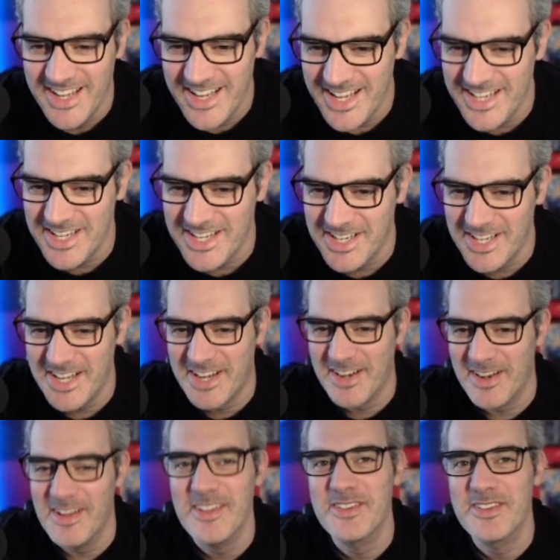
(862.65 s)
in the elite
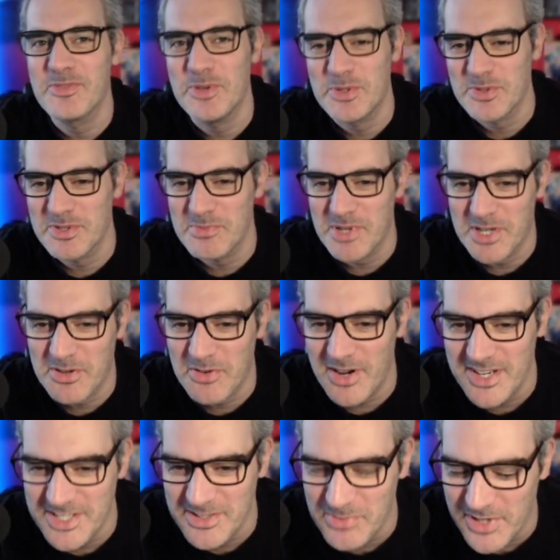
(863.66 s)
class, which was a bit
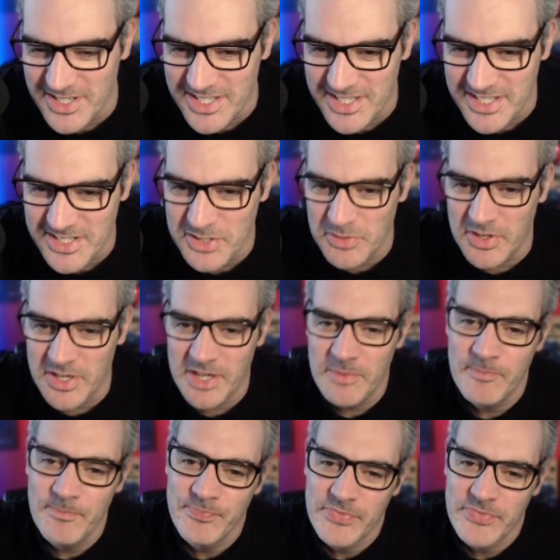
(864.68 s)
crazy, but I did enjoy it.